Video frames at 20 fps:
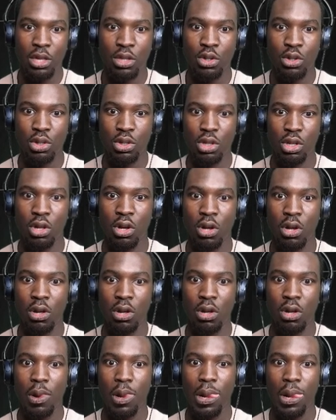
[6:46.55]
took the
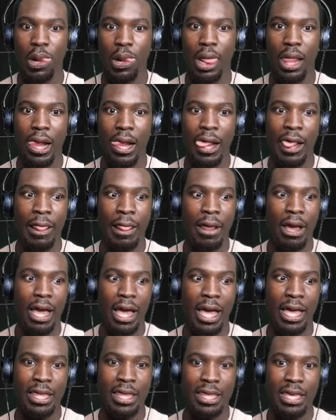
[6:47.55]
long,
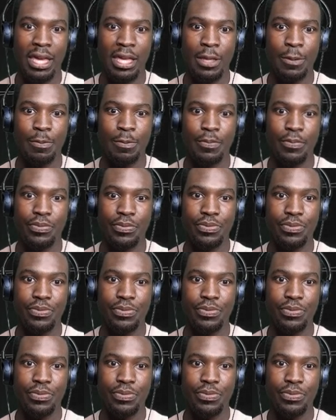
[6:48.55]
and then